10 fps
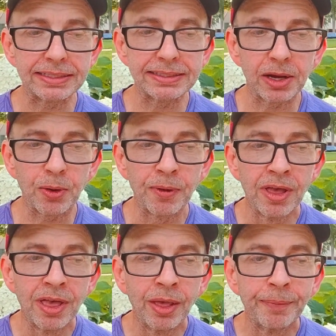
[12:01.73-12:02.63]
So
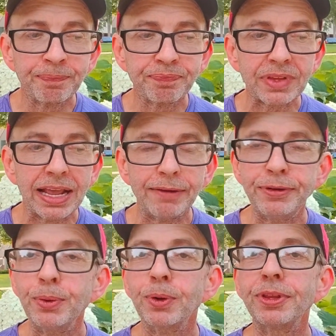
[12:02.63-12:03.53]

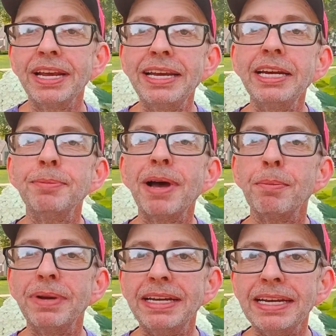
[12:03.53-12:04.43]
if you are thinking
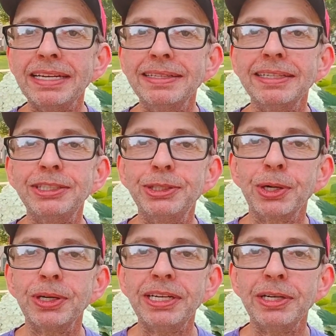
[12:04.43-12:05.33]
about beginning this
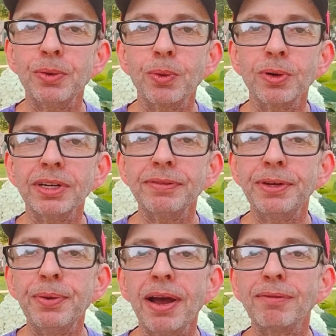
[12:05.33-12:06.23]
journey, or
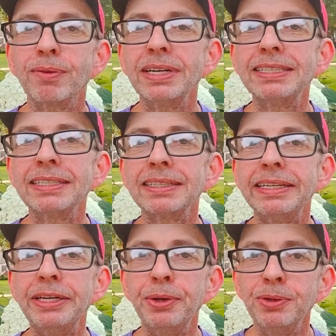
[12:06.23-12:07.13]
if you have
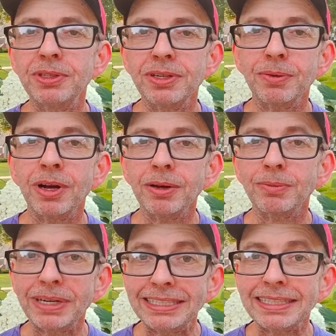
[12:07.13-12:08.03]
recently
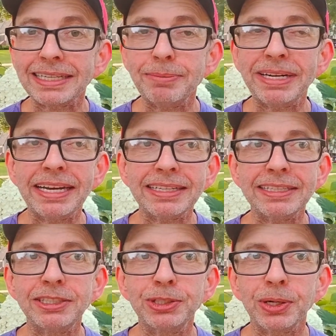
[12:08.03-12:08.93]
begun
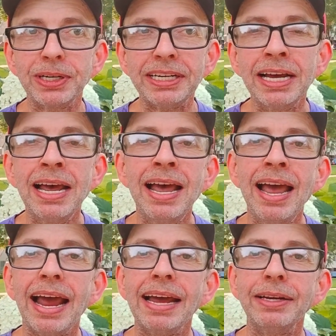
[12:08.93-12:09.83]
this journey
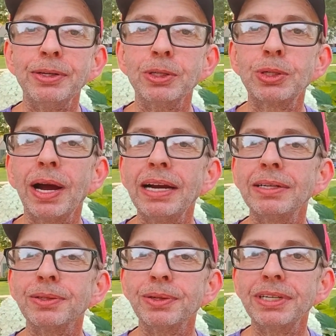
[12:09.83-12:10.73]
and you're
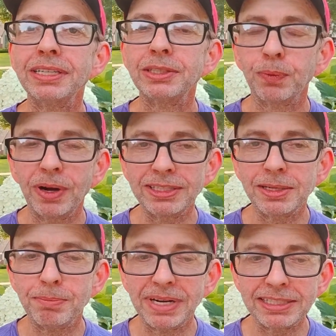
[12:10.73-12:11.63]
trying to look into what's
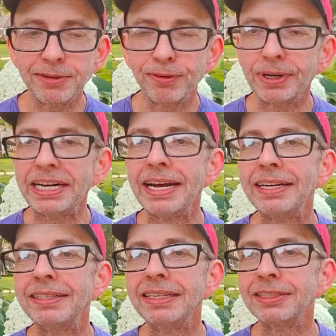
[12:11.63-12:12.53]
the best free
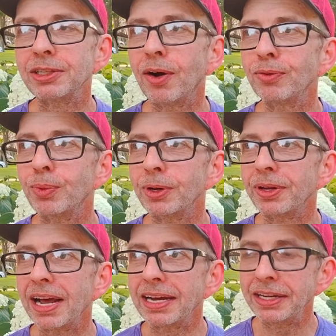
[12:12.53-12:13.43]
editing software
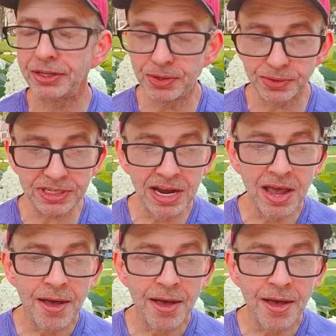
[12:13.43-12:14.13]
that I can use,